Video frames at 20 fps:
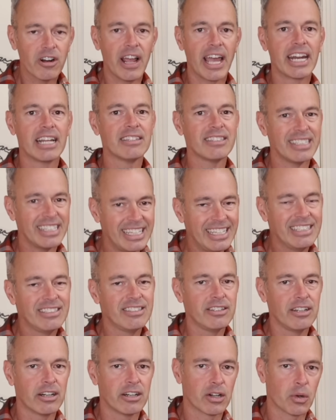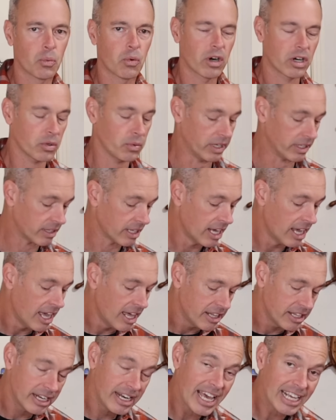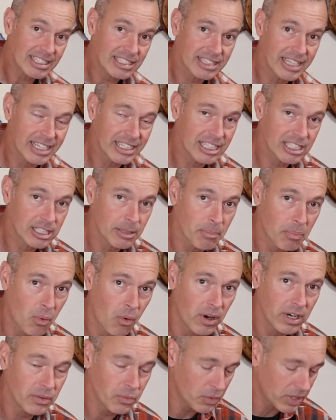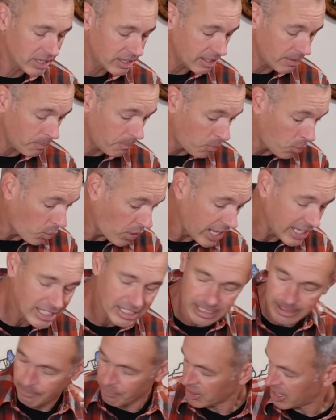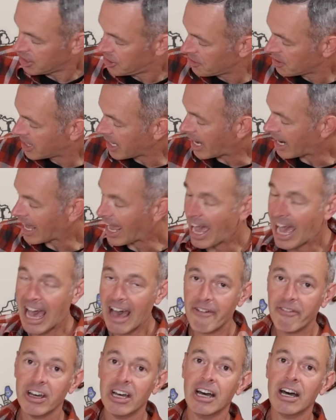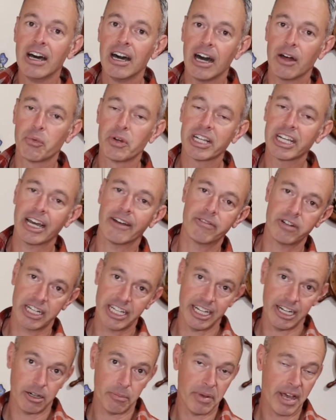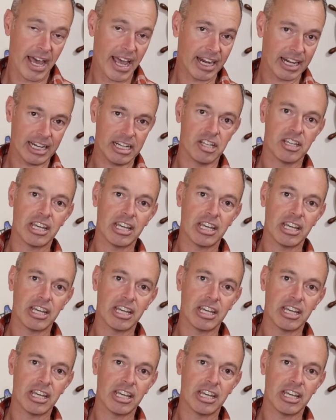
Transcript: and it's easier to work with. The next thing that's important with a winch is you gotta have a recovery gear bag. And you